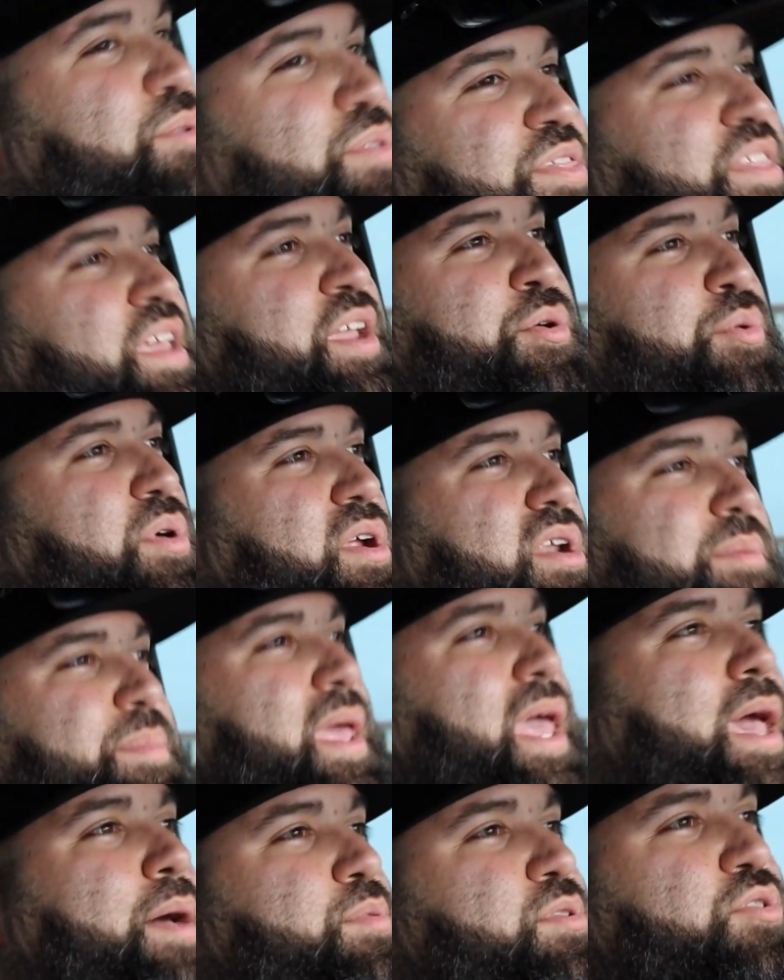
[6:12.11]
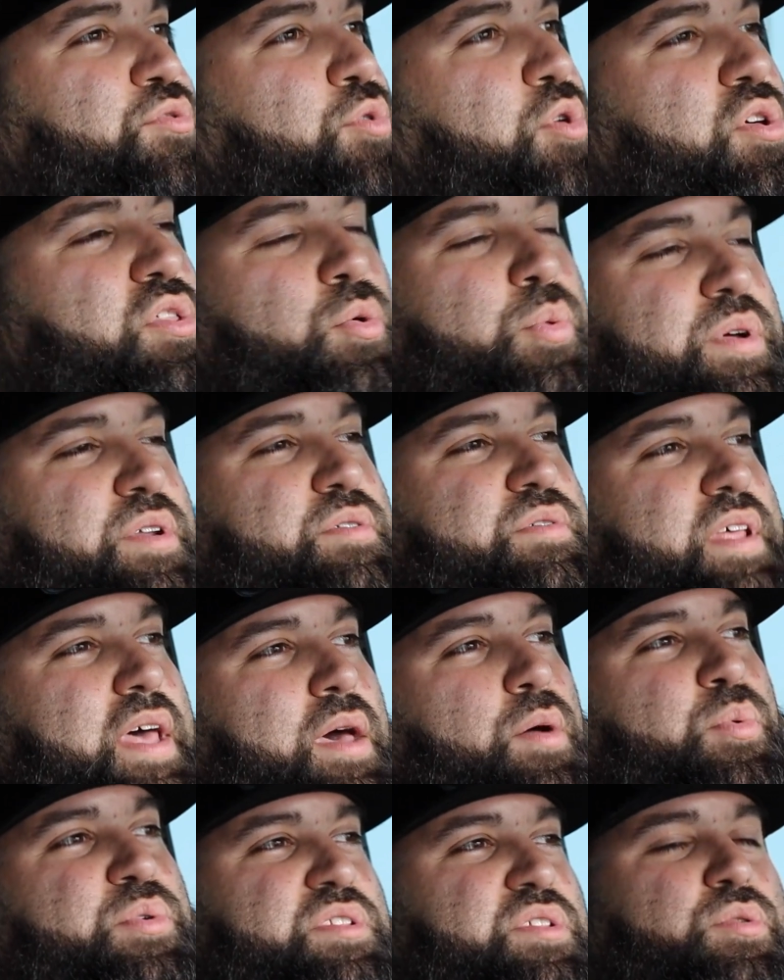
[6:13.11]
don't think we're going to be able to roll the window
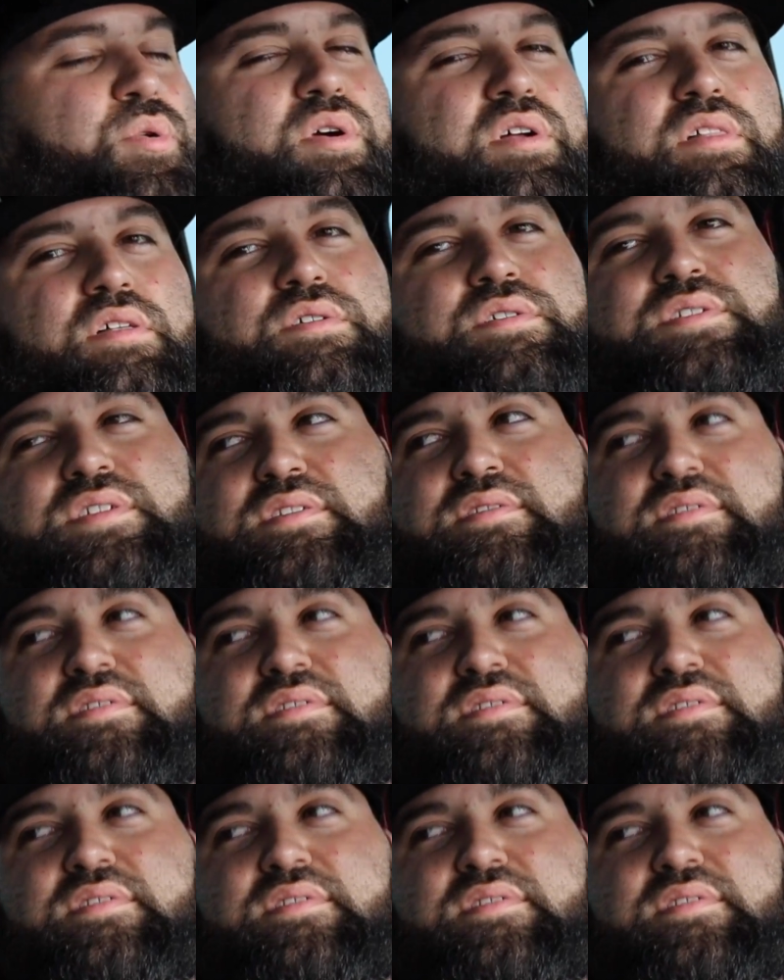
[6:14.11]
down with door closed.